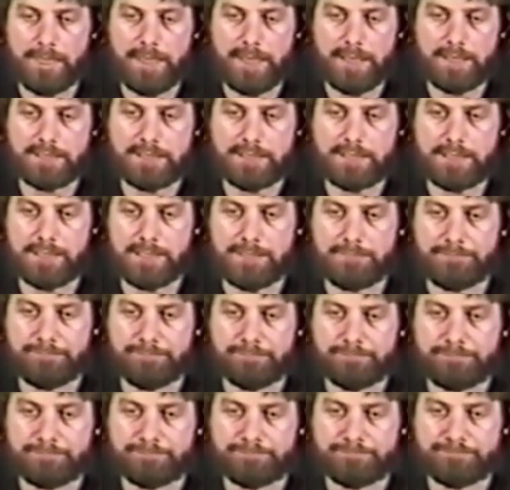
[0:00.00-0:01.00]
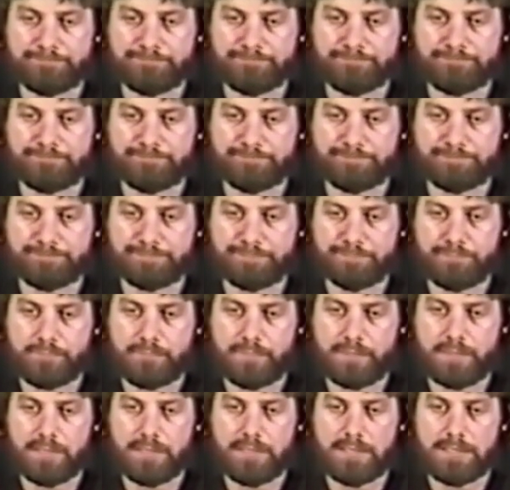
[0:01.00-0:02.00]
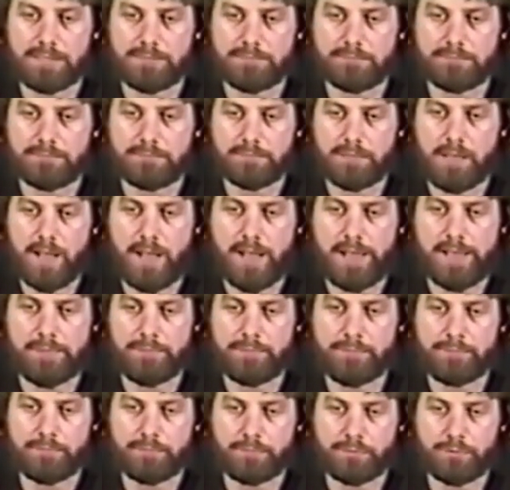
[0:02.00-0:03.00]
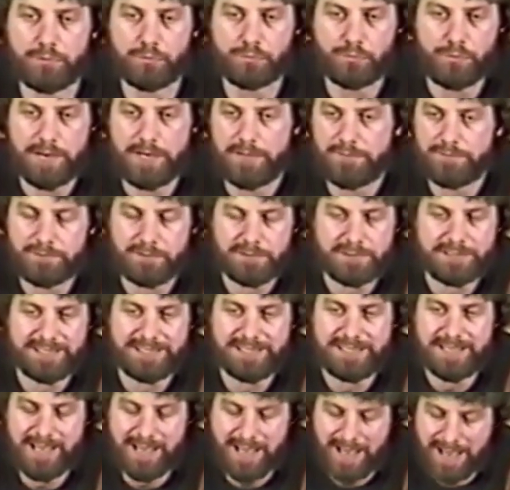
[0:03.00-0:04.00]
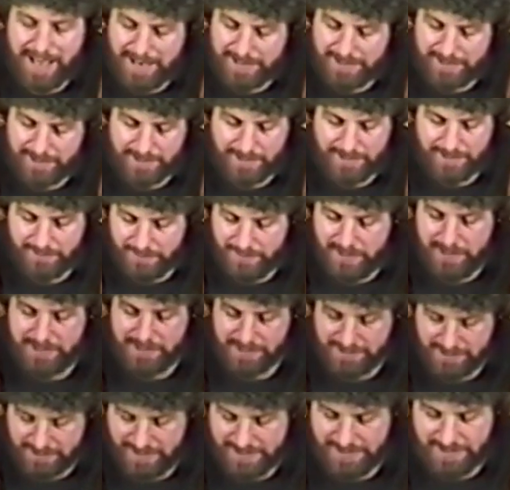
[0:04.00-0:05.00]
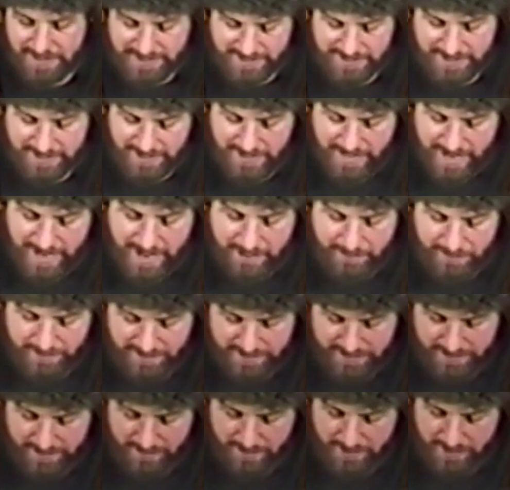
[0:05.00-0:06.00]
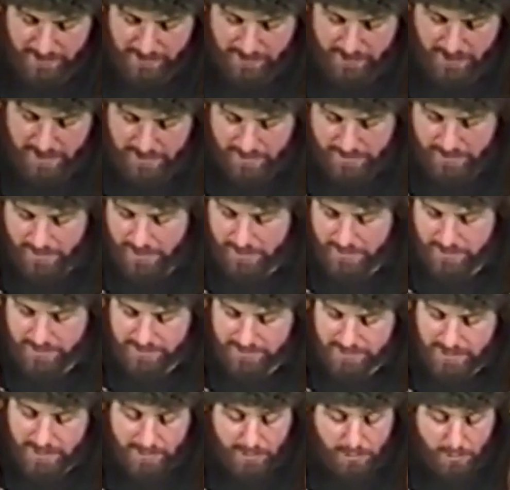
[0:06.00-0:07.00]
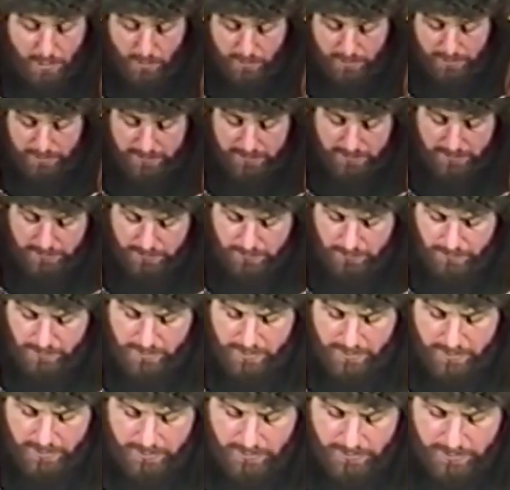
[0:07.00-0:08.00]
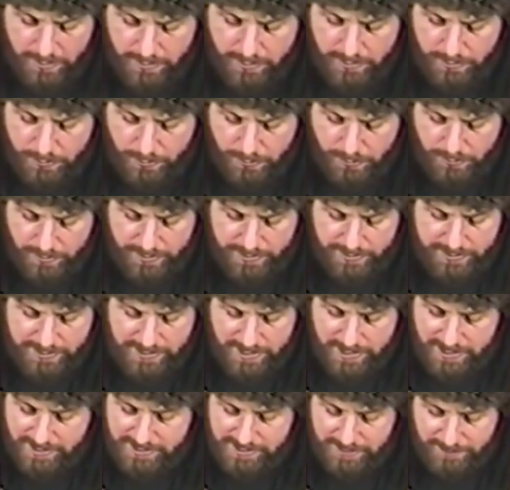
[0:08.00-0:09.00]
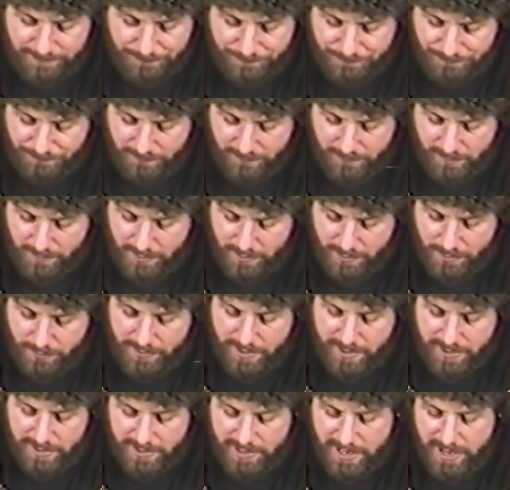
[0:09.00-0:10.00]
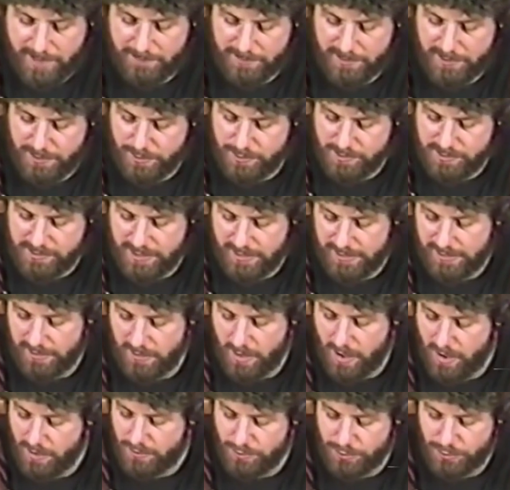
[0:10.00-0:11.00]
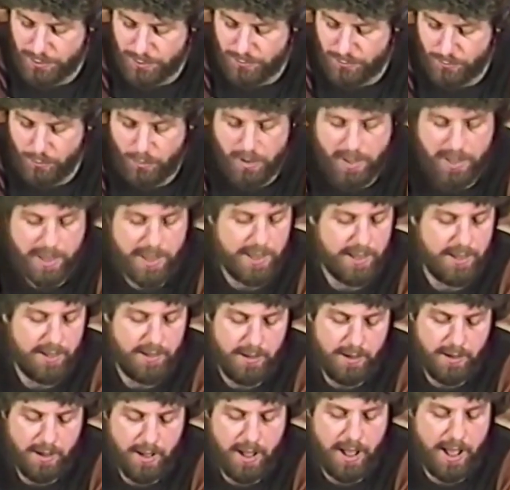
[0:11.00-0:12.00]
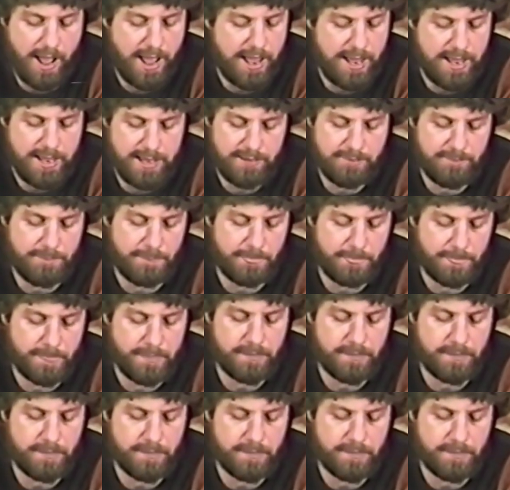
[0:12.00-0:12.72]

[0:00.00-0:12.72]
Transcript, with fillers: that uh, um, I'm grateful to God in this, that this didn't happen to me, and, and it's not going to, where it says, you know, they cannot be used in any long-term way. I,